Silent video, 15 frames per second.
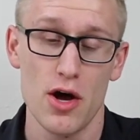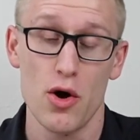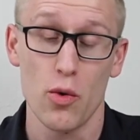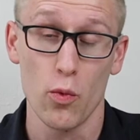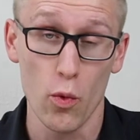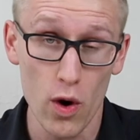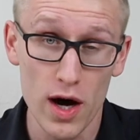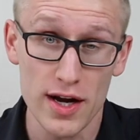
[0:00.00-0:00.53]

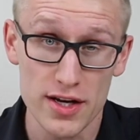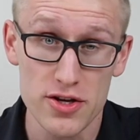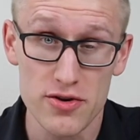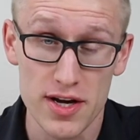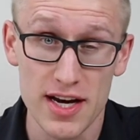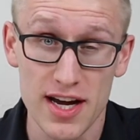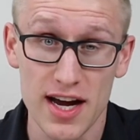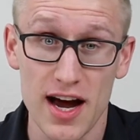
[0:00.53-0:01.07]
One, you
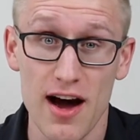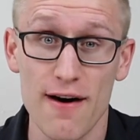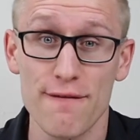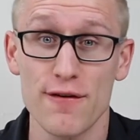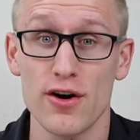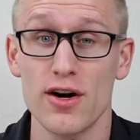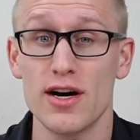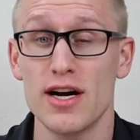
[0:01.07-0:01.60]
can
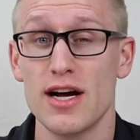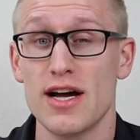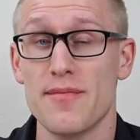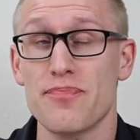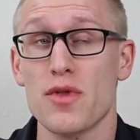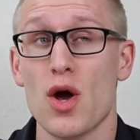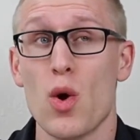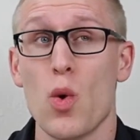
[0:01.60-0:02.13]
uncover
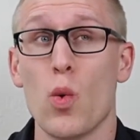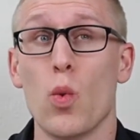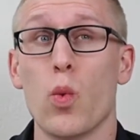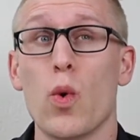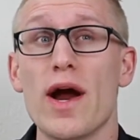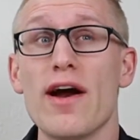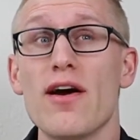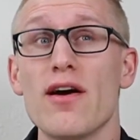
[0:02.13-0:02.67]

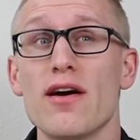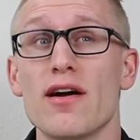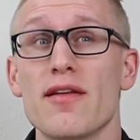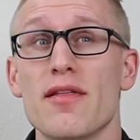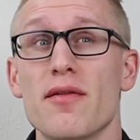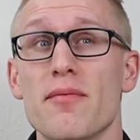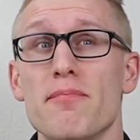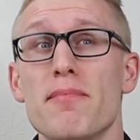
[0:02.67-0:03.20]
where
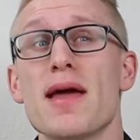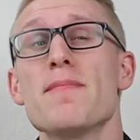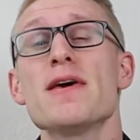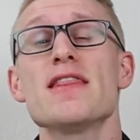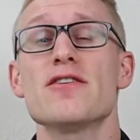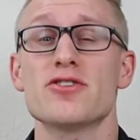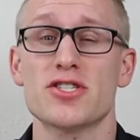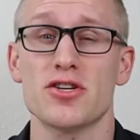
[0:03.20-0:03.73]
maybe
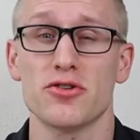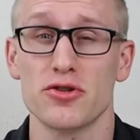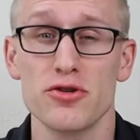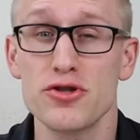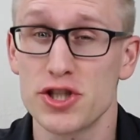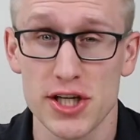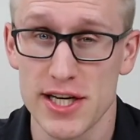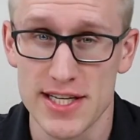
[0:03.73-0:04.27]
their
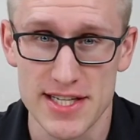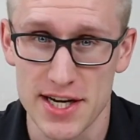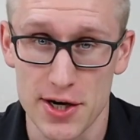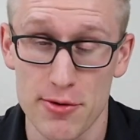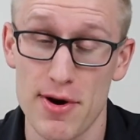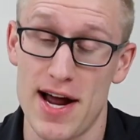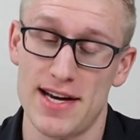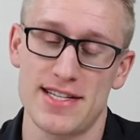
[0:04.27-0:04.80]
solution isn't
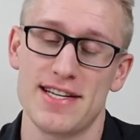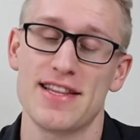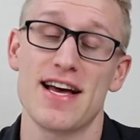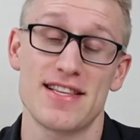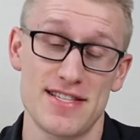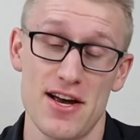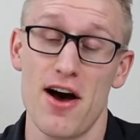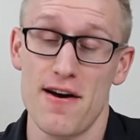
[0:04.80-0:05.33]
correct. And
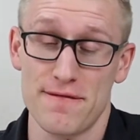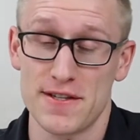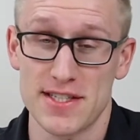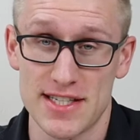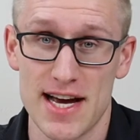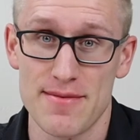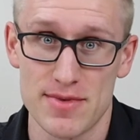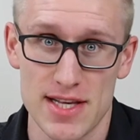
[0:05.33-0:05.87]
that's
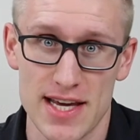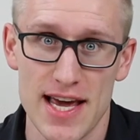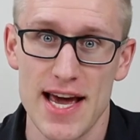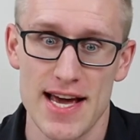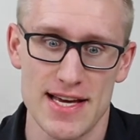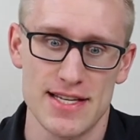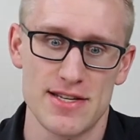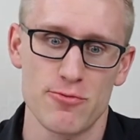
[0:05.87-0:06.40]
oftentimes the
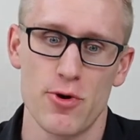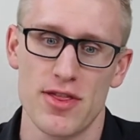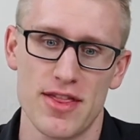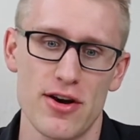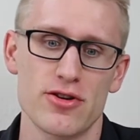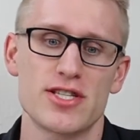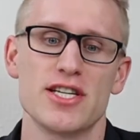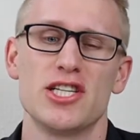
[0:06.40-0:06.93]
case. What
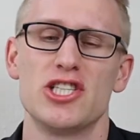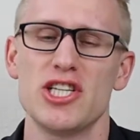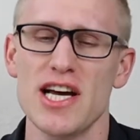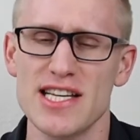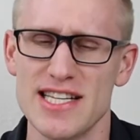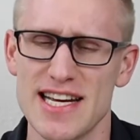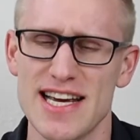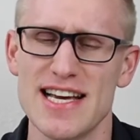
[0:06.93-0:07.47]
they're
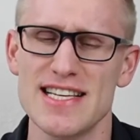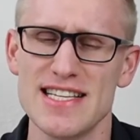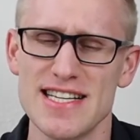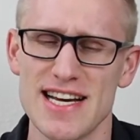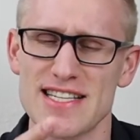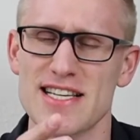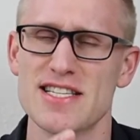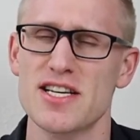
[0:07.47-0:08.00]
suggesting isn't
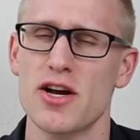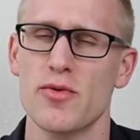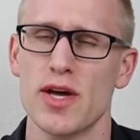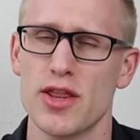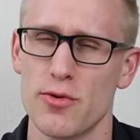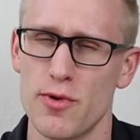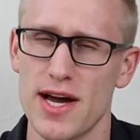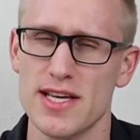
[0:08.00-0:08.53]
necessarily
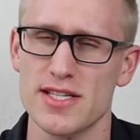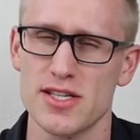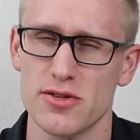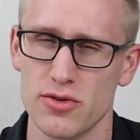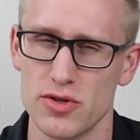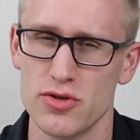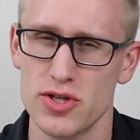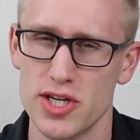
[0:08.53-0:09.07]
the right
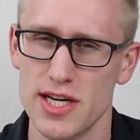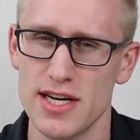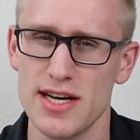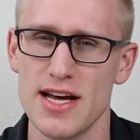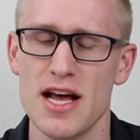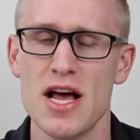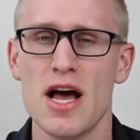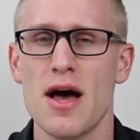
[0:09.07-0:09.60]
solution,
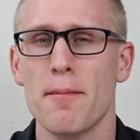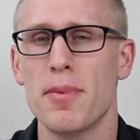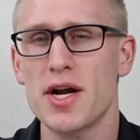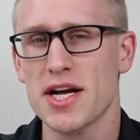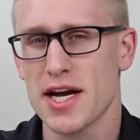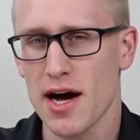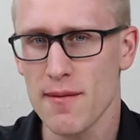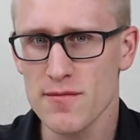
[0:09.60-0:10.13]
but
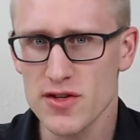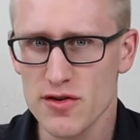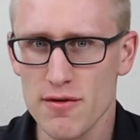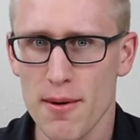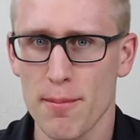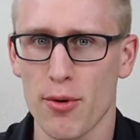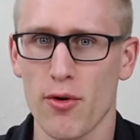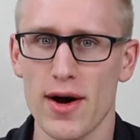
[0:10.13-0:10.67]
it comes from
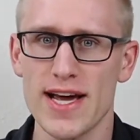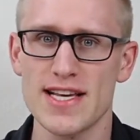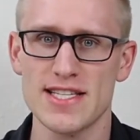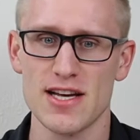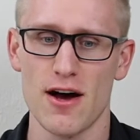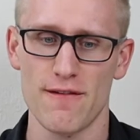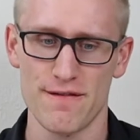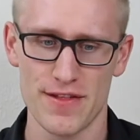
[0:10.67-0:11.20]
a place
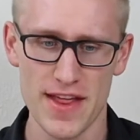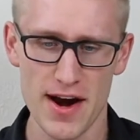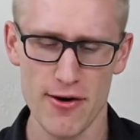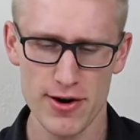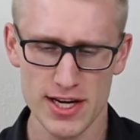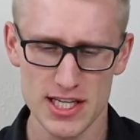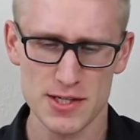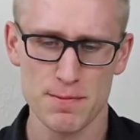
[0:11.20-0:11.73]
of their
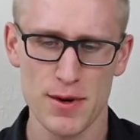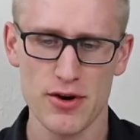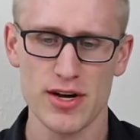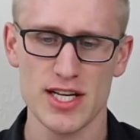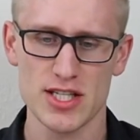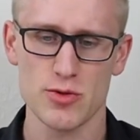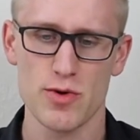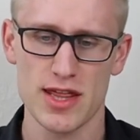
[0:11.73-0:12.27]

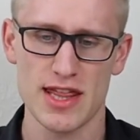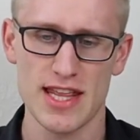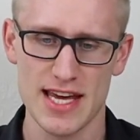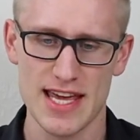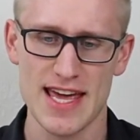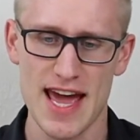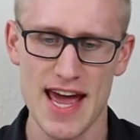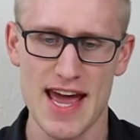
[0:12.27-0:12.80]
experience with the
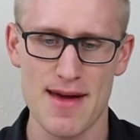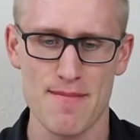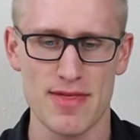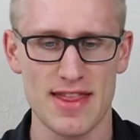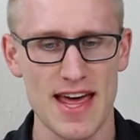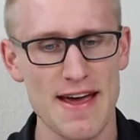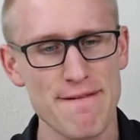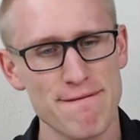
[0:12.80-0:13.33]
game.
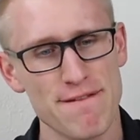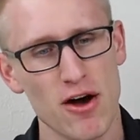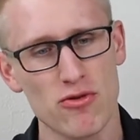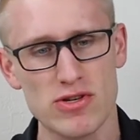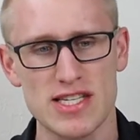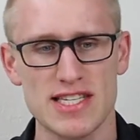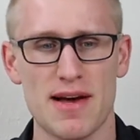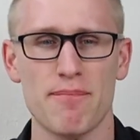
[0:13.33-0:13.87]
They
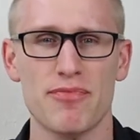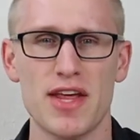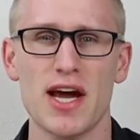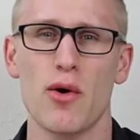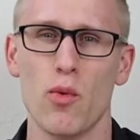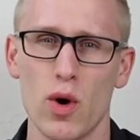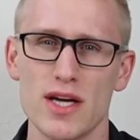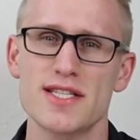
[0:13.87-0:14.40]
felt
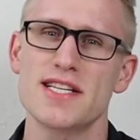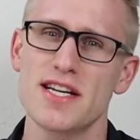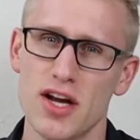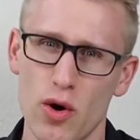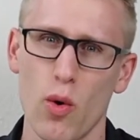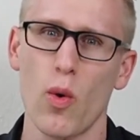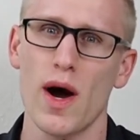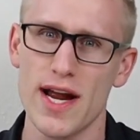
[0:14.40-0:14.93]
something wasn't
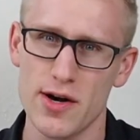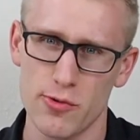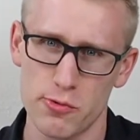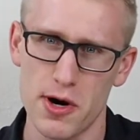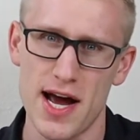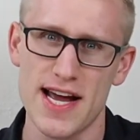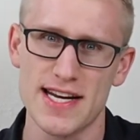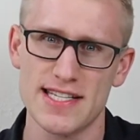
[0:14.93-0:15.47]
quite
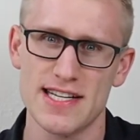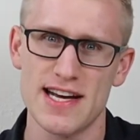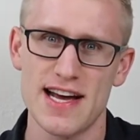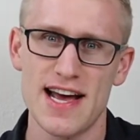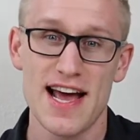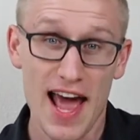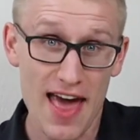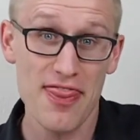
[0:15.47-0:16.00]
right.
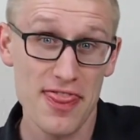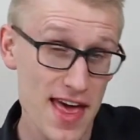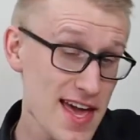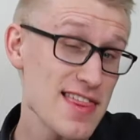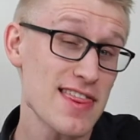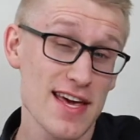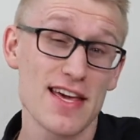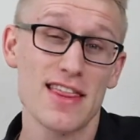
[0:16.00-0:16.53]
And
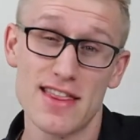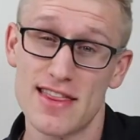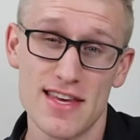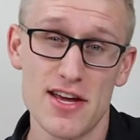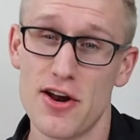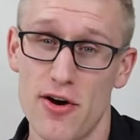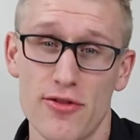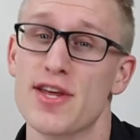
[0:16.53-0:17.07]
they think,
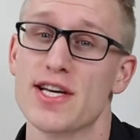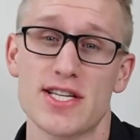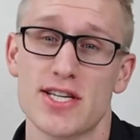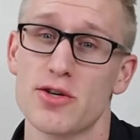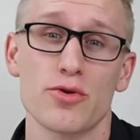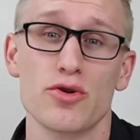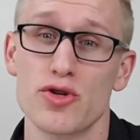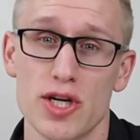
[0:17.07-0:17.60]
this
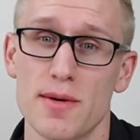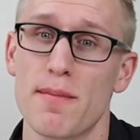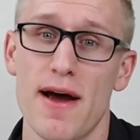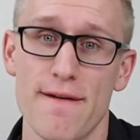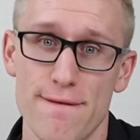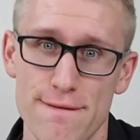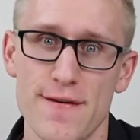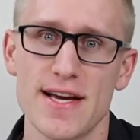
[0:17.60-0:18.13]
solution
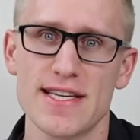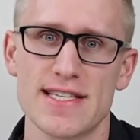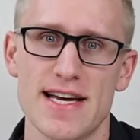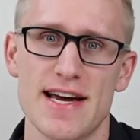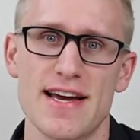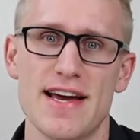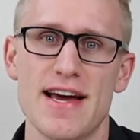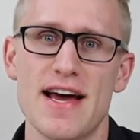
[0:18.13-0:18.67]
might fix
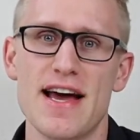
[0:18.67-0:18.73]
it.